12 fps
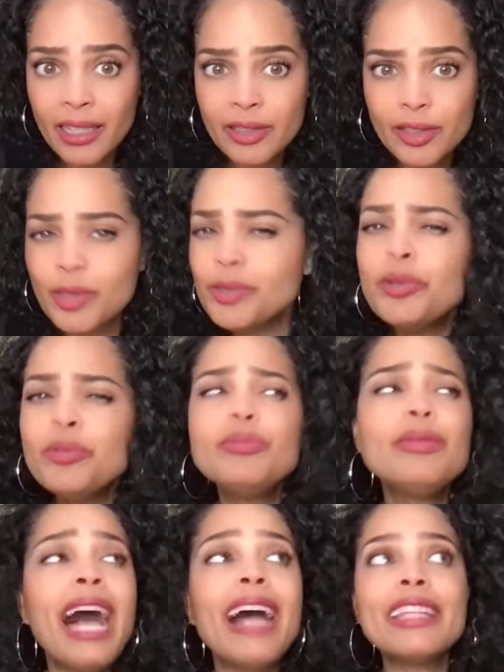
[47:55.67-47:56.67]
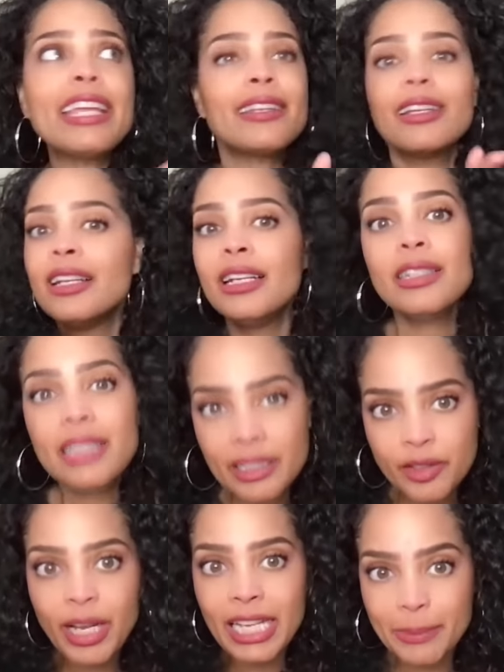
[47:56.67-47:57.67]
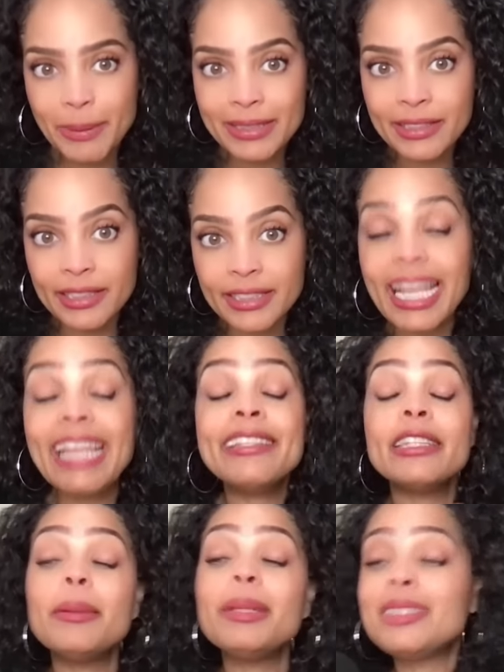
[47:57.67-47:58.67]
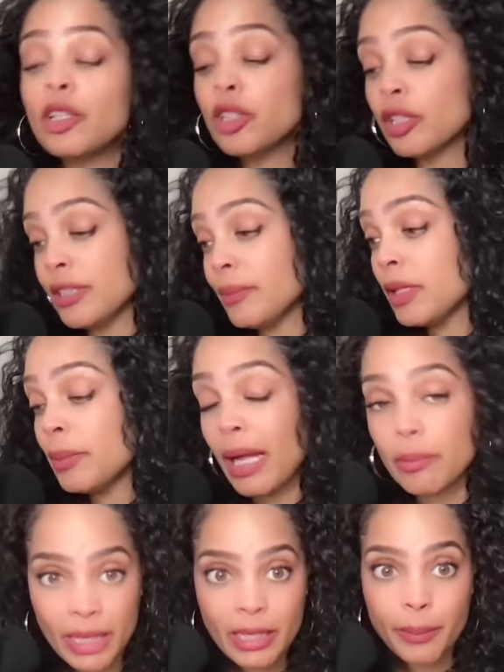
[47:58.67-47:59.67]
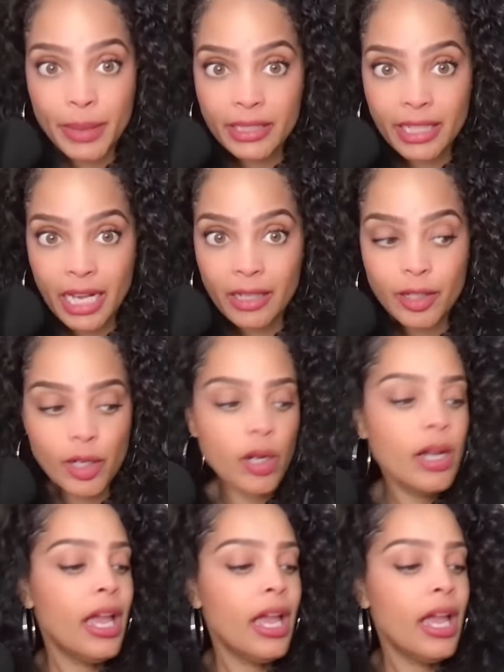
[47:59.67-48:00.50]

You do not, like, can you guys be serious? And let me tell y'all something about Meghan being a yacht girl.